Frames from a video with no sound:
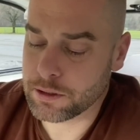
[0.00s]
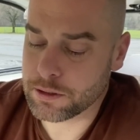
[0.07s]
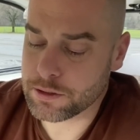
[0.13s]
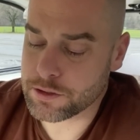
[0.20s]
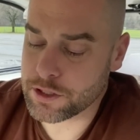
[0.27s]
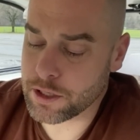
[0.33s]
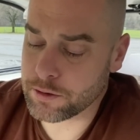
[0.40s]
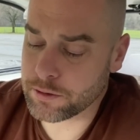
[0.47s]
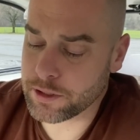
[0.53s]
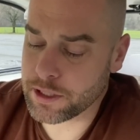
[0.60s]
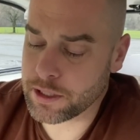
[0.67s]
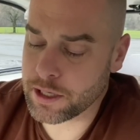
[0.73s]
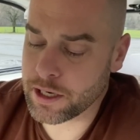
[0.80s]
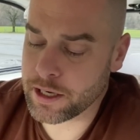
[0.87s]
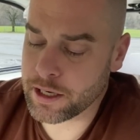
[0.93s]

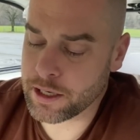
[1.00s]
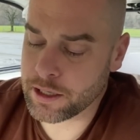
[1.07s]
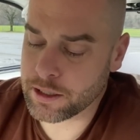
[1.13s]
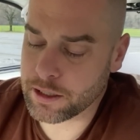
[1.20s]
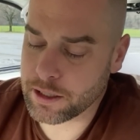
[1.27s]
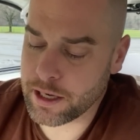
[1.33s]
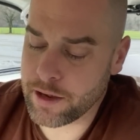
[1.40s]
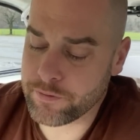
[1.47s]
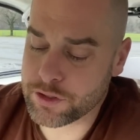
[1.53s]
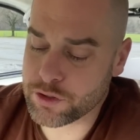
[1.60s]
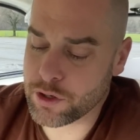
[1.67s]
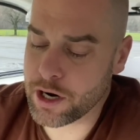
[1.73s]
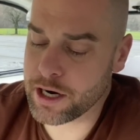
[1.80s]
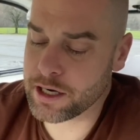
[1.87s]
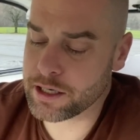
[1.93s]
Generally, I haven't
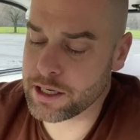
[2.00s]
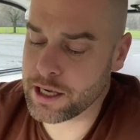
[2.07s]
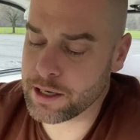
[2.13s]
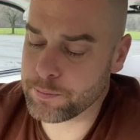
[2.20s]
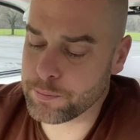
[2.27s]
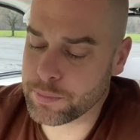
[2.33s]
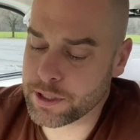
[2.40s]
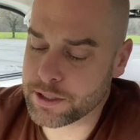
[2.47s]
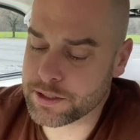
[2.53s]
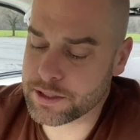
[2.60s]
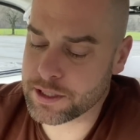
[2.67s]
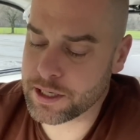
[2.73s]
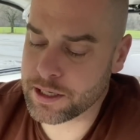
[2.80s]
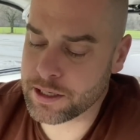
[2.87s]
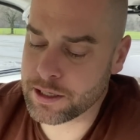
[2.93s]
tried it yet, but
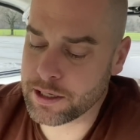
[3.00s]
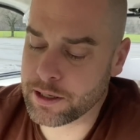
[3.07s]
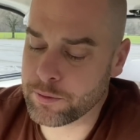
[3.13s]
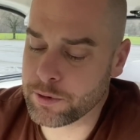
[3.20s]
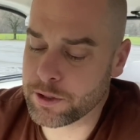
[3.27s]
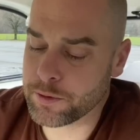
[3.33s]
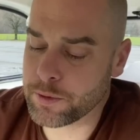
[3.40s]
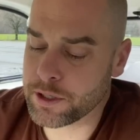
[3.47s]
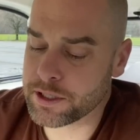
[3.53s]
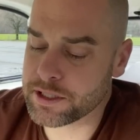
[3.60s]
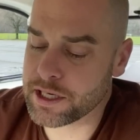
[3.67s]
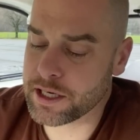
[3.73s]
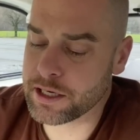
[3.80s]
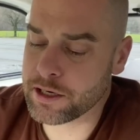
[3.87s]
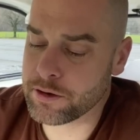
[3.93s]
I really want to
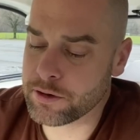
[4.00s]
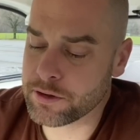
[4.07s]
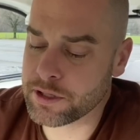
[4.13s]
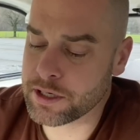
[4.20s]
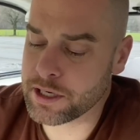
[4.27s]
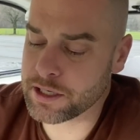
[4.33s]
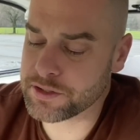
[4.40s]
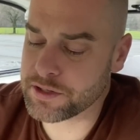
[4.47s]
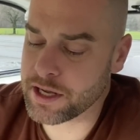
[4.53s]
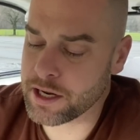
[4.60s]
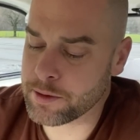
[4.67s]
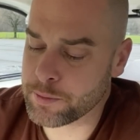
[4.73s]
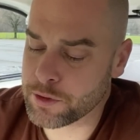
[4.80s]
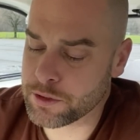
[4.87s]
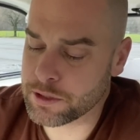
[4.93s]
take it out on the next
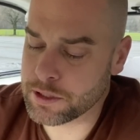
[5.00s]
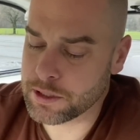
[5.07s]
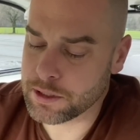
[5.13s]
animal.